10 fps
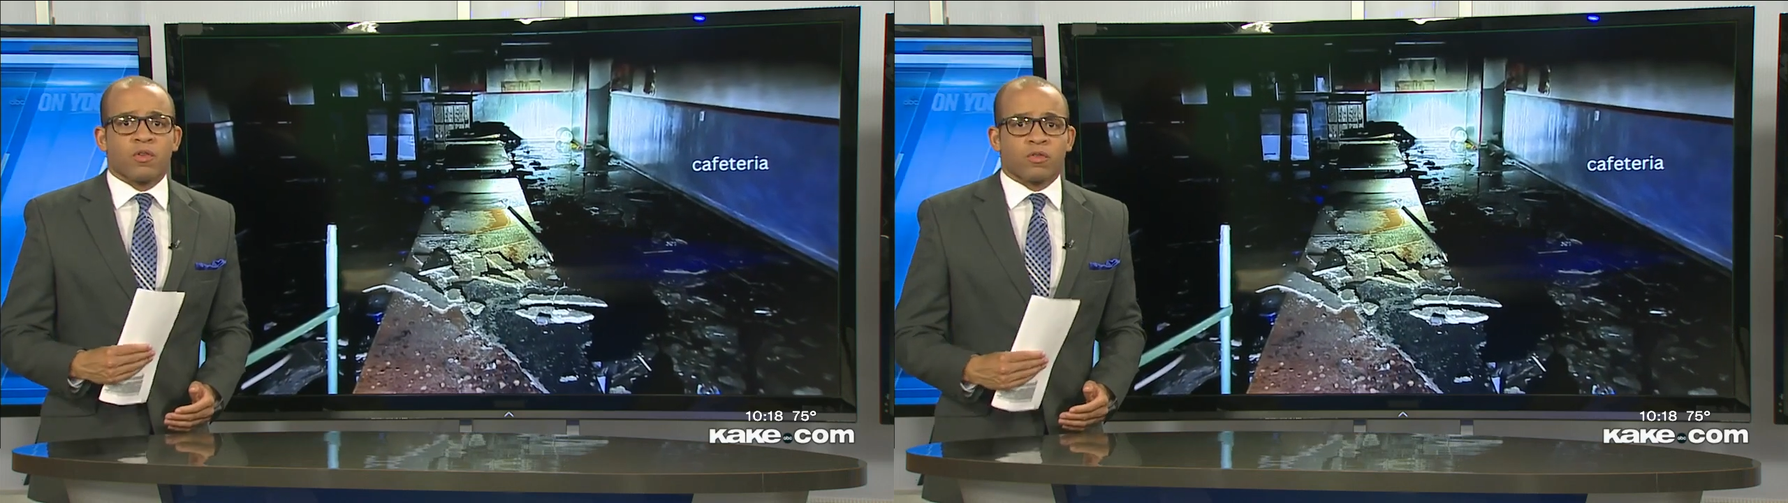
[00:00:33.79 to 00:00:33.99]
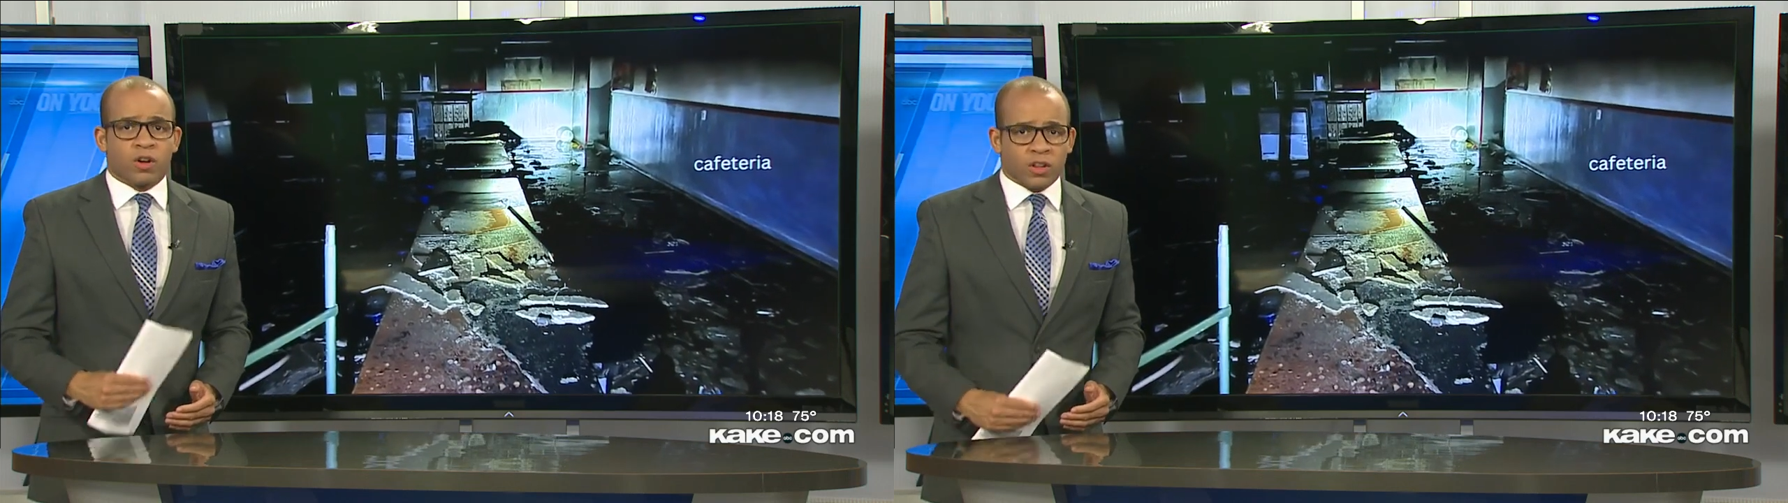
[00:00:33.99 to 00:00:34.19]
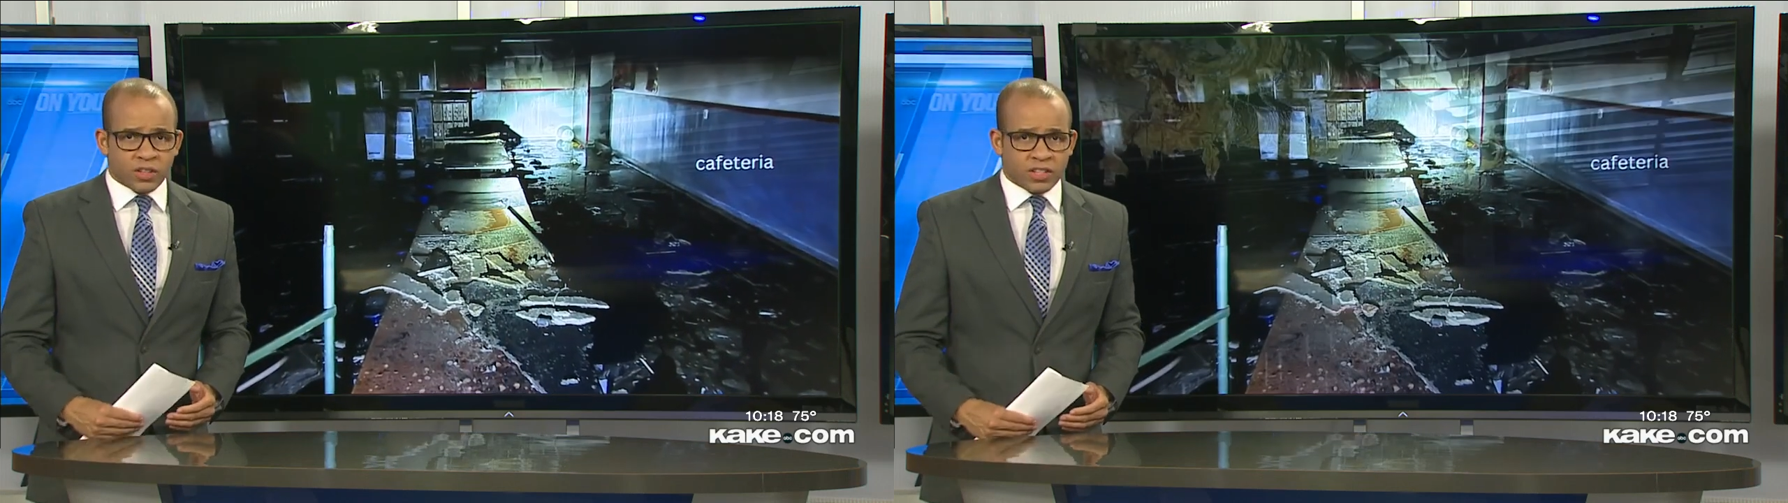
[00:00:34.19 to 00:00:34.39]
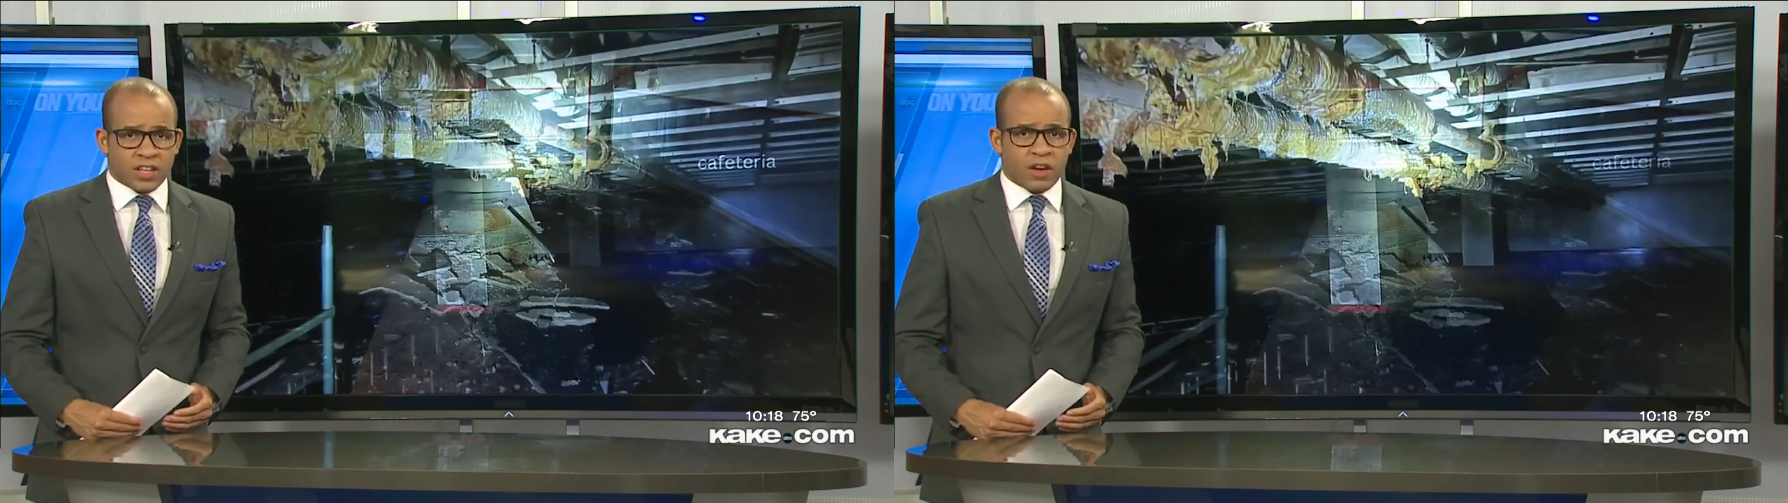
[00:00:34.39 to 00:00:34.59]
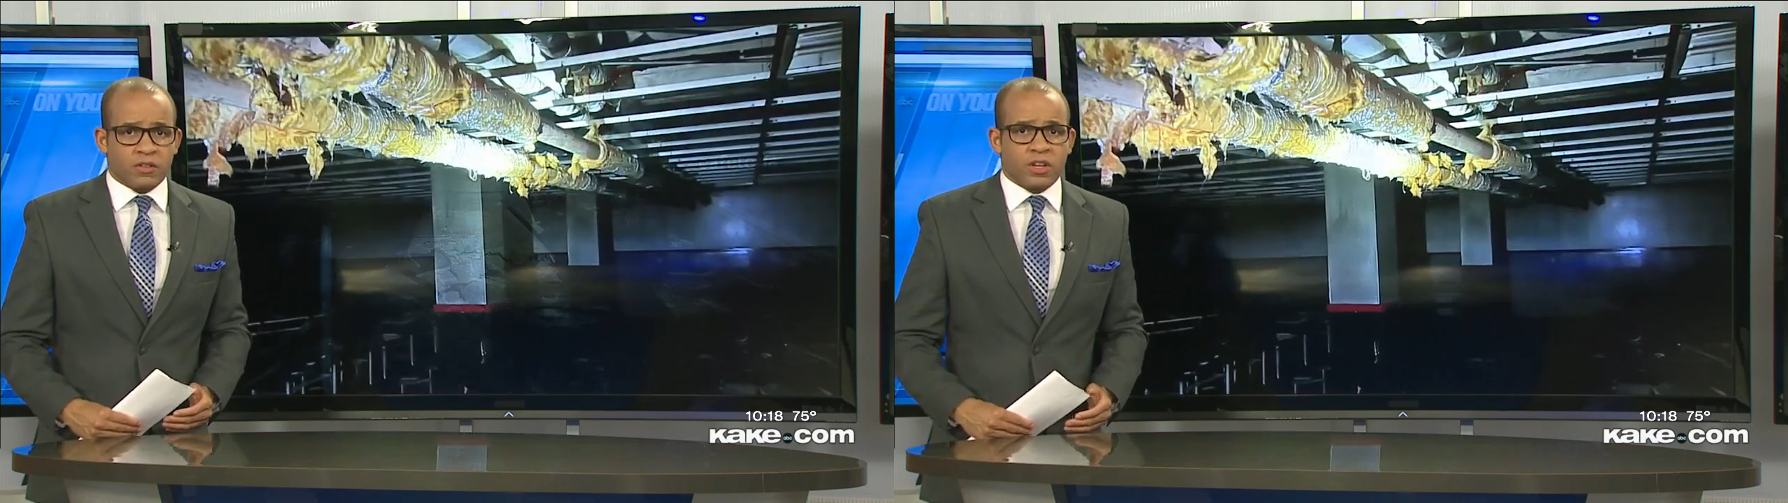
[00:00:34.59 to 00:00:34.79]
Rawlins
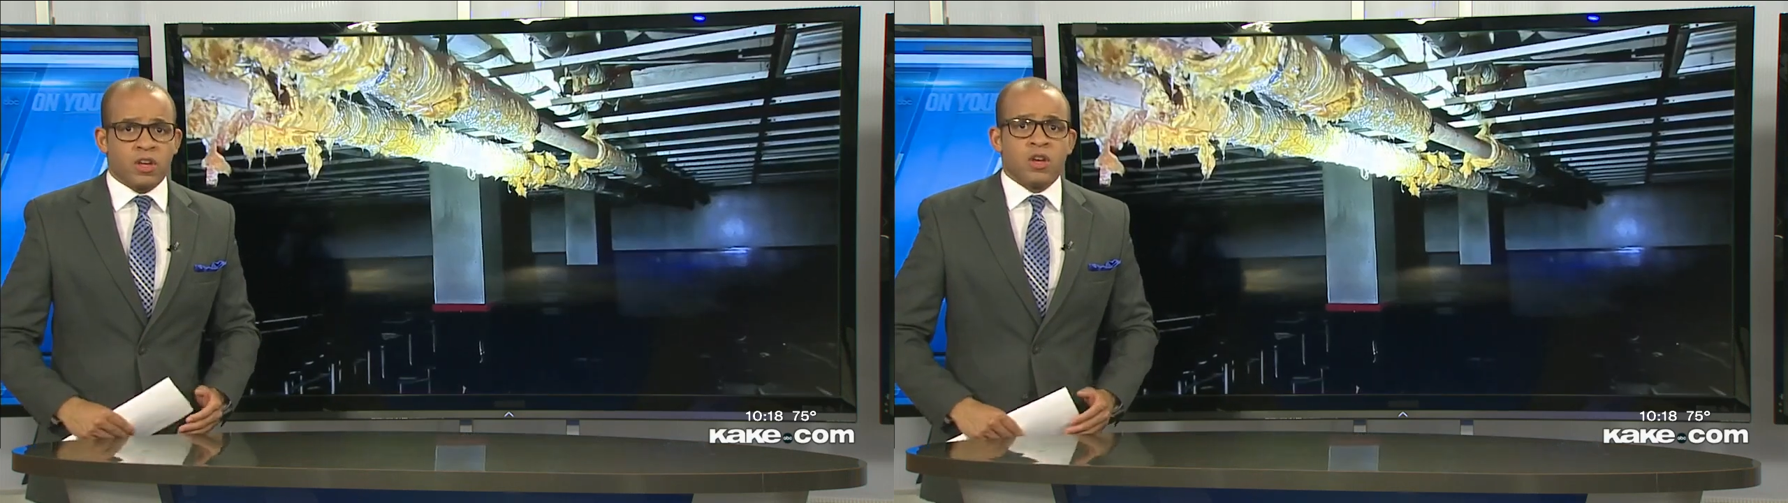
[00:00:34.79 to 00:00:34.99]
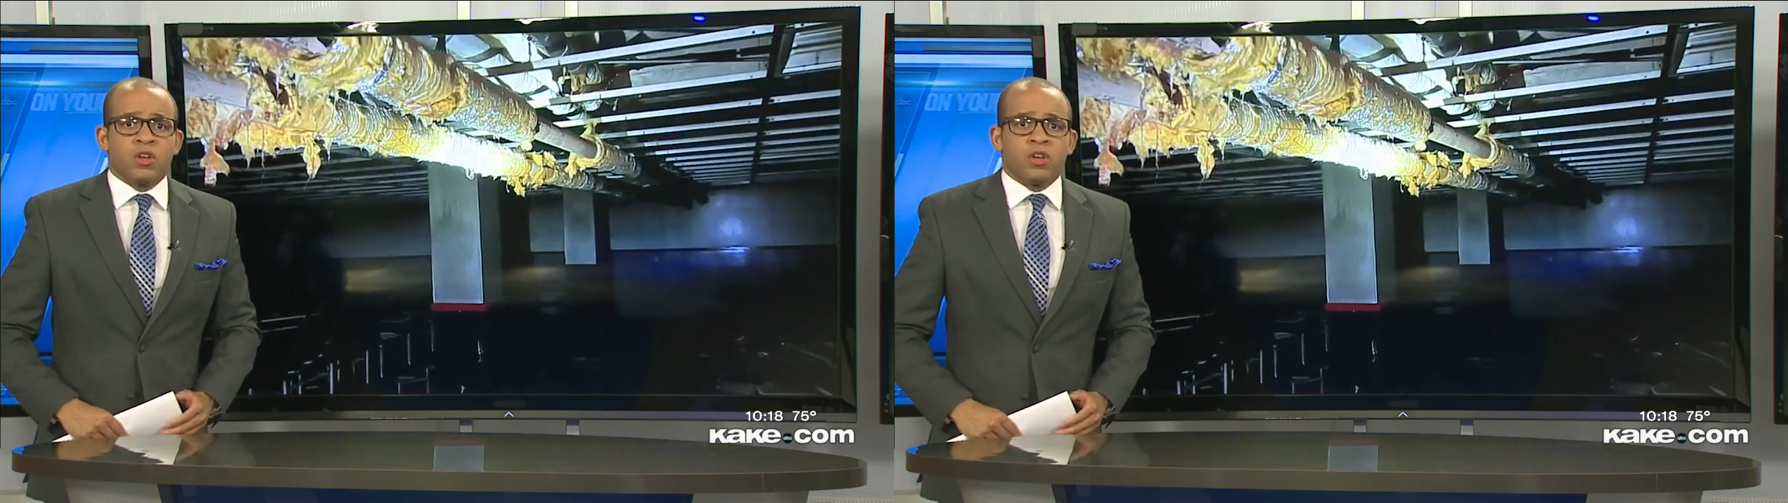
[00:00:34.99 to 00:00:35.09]
County